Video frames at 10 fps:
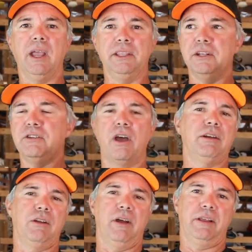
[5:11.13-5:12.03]
and you don't
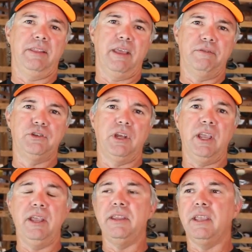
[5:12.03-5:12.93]
like the
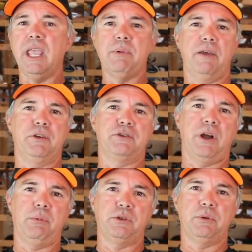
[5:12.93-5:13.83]
FG and you keep having
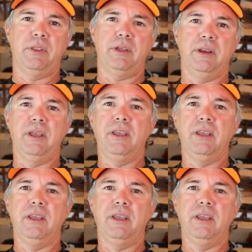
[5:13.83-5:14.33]
troubles with it,